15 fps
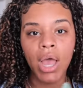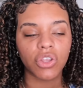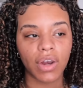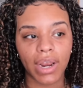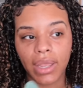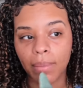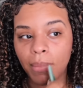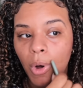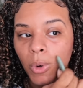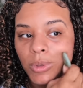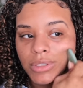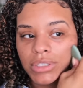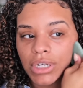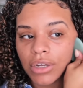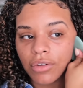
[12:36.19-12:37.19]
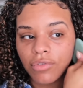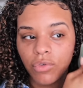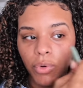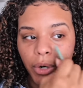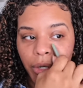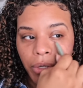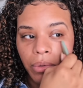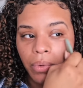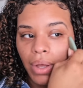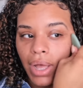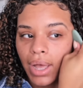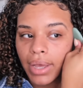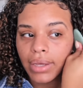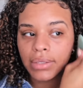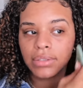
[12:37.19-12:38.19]
so that I can post it for you
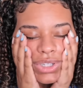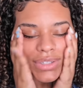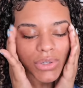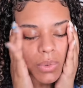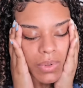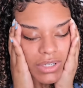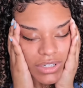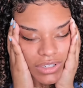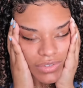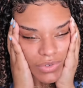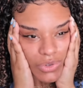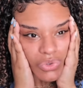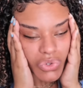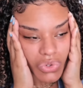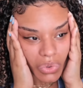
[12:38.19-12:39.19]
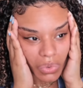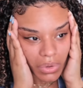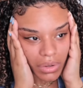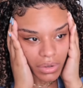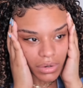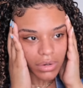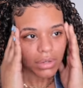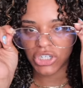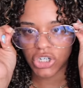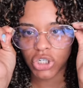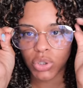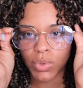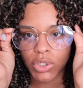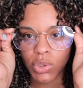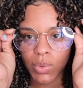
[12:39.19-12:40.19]
guys. This always just feels so good. Should
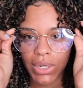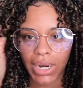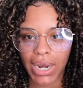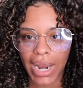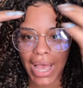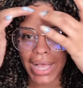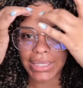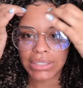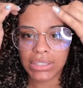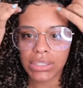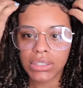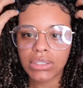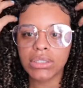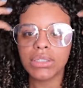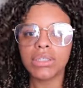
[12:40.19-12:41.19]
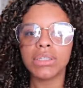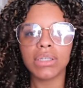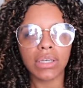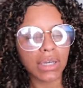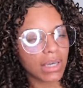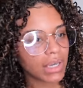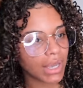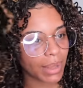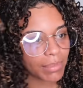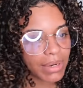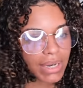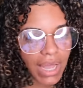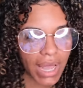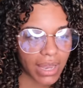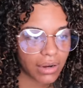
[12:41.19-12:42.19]
we do glasses today? I've been
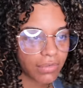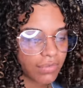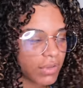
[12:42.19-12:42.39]
kind of